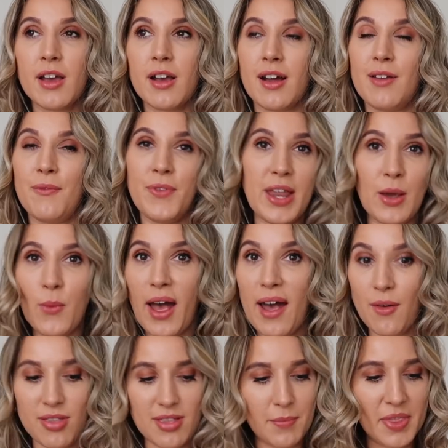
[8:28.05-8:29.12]
kind of
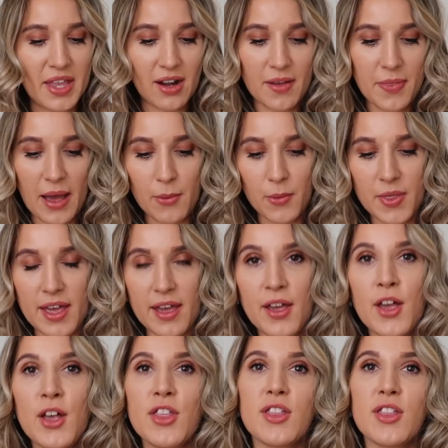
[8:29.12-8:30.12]
knitwear or something like that with it.